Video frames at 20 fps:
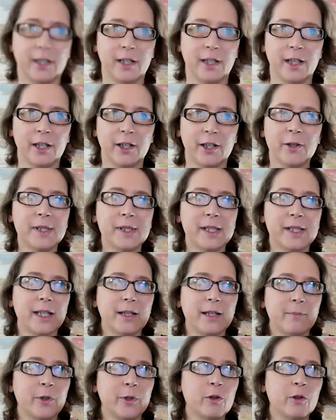You
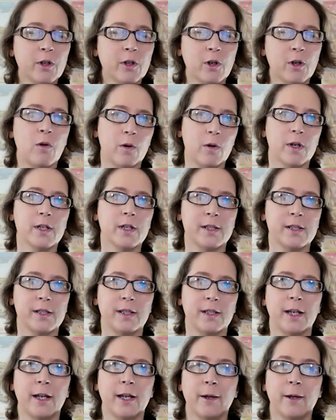see, your course
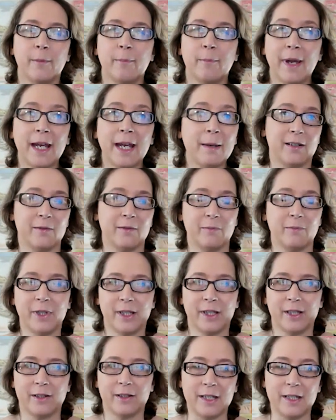may be in
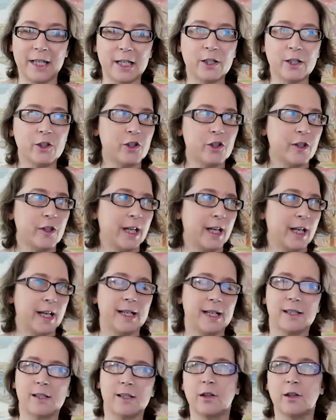a niche that
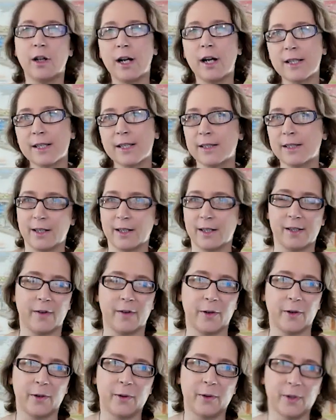has lots and lots of
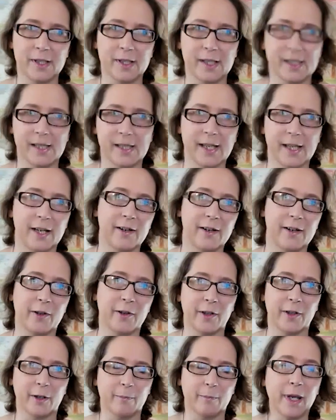other courses that are
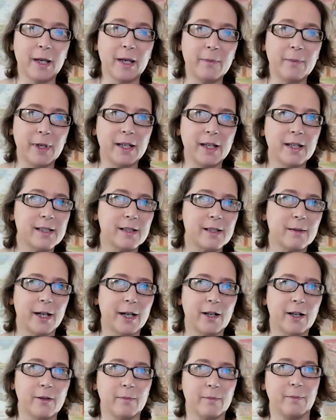out there. Maybe it's
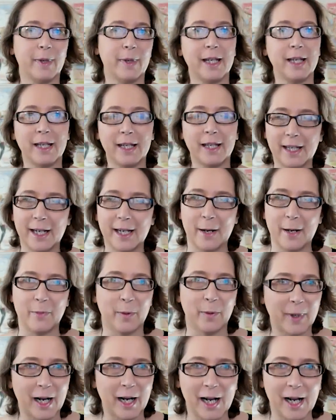about baking an apple
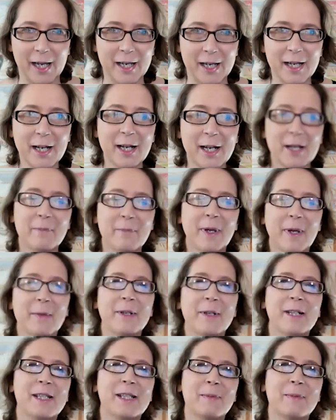pie.
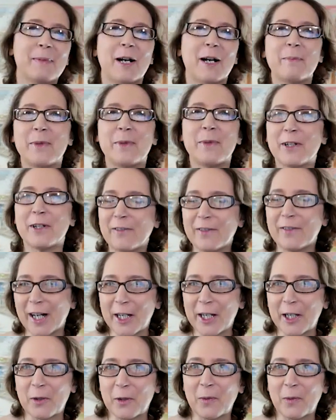Maybe it's about
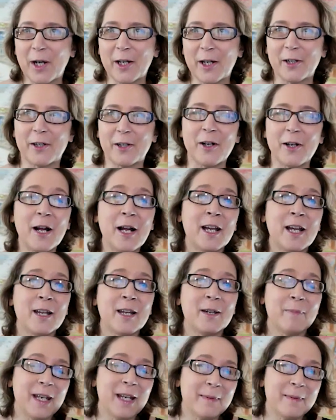purifying your water.
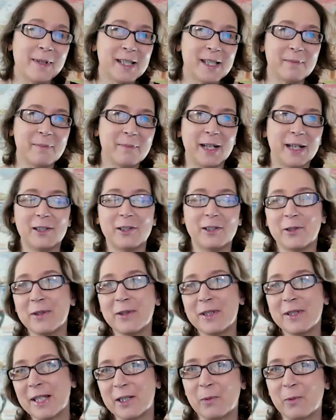Maybe it's about
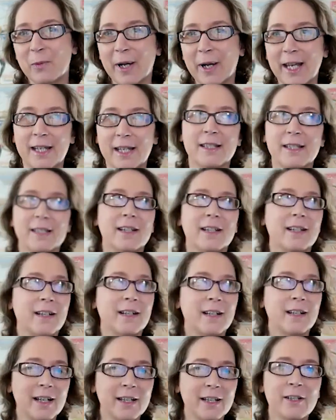losing the weight.
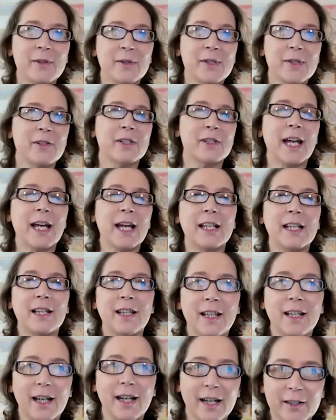God knows there's a
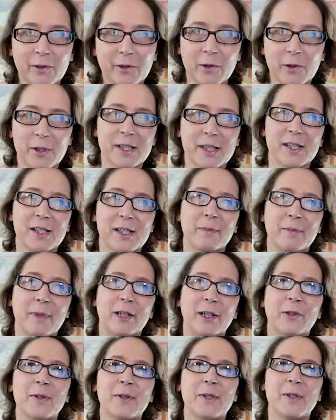lot of courses
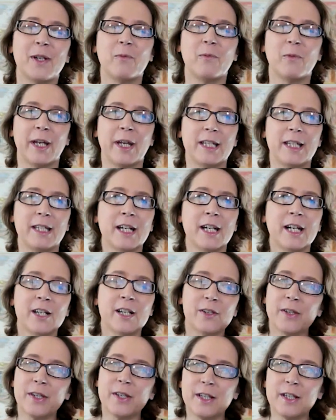about losing weight.
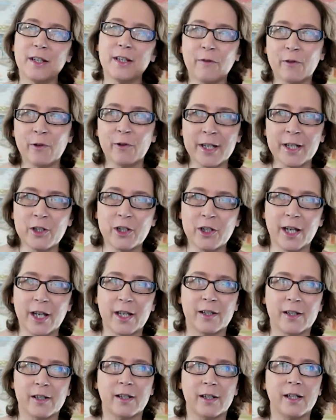So the
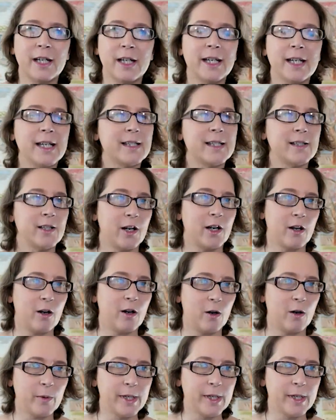differentiator is not
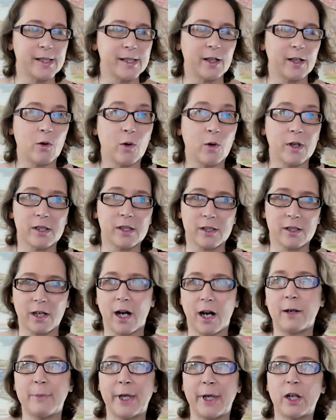always the course
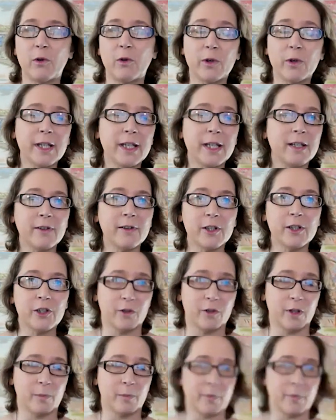topic or even
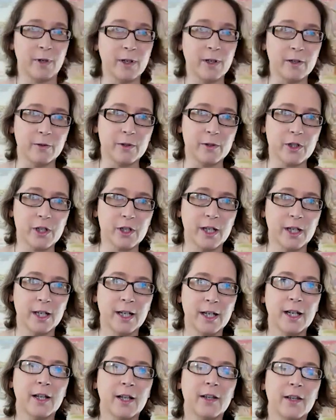your approach.
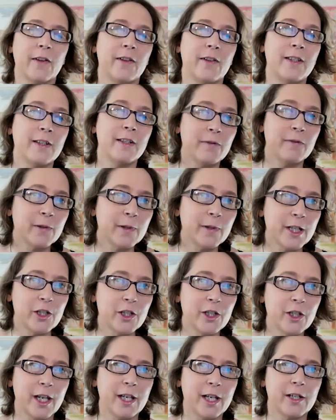The
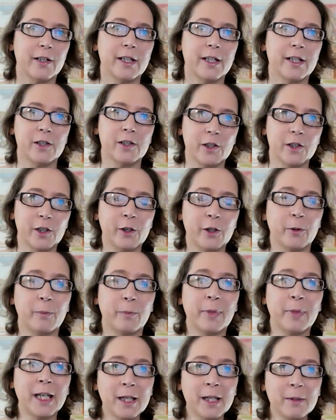differentiator is you.
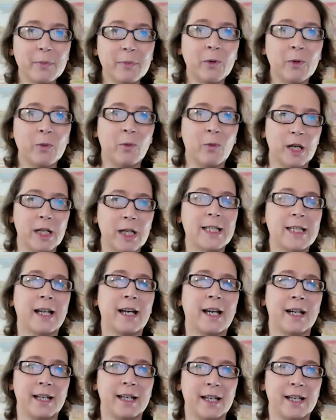People want to
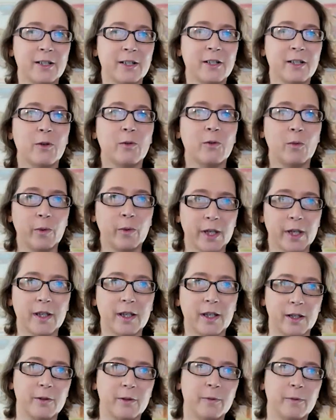connect with
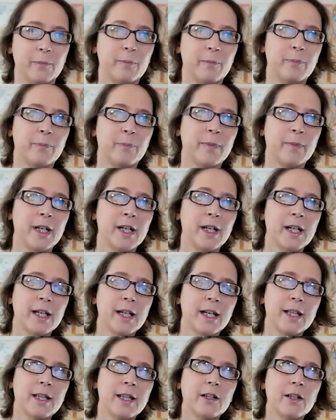you.
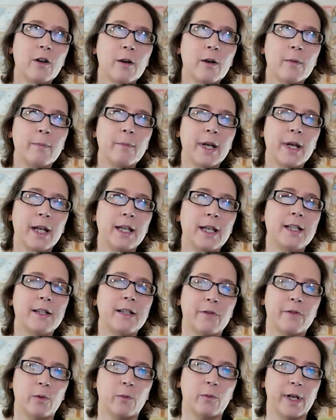And there are many
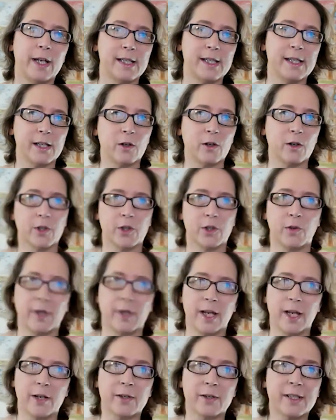different ways that course
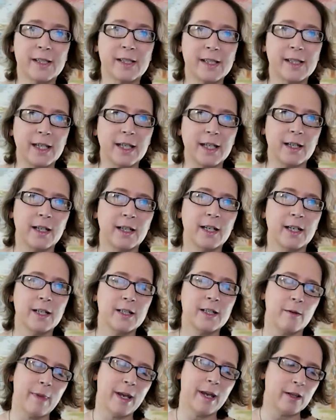creators seek
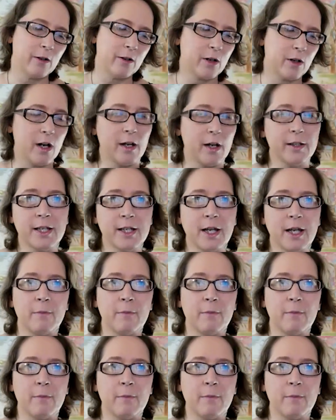to make their content